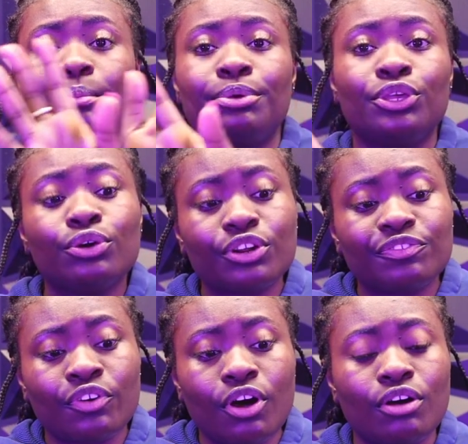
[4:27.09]

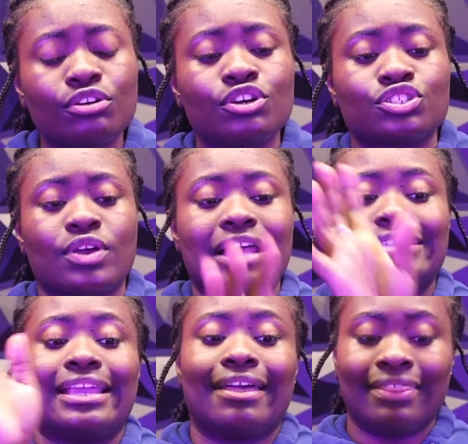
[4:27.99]
beautiful. So I had
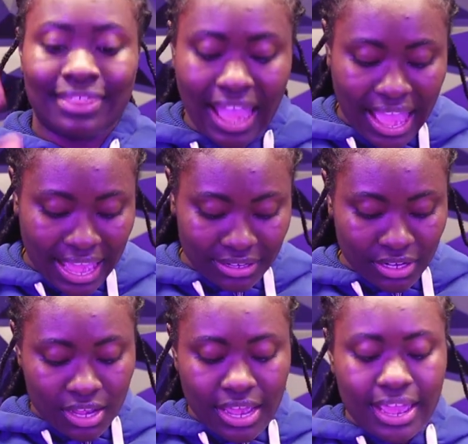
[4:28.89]
to get that.